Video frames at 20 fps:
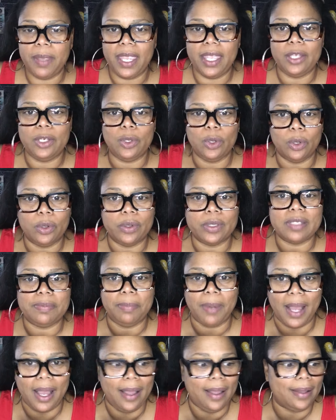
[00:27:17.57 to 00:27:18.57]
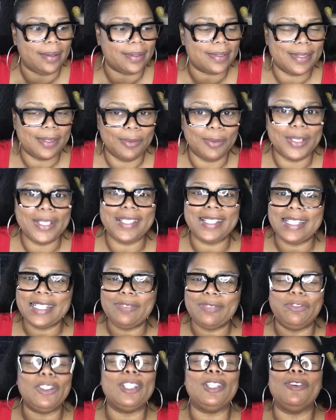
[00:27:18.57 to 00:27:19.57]
Pandora's box, which
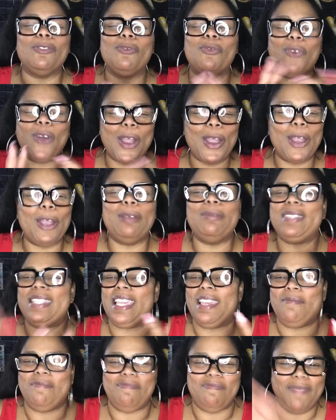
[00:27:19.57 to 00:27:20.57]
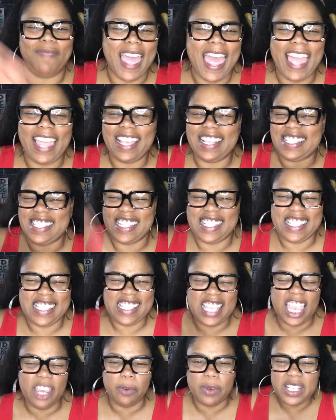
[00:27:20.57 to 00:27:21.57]
is full of worms and maggots and
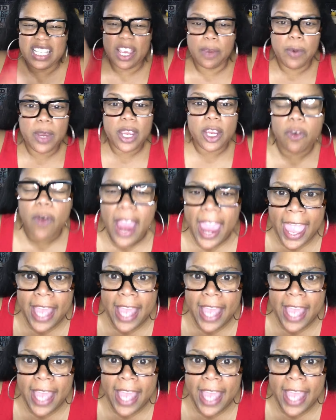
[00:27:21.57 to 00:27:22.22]
secrets and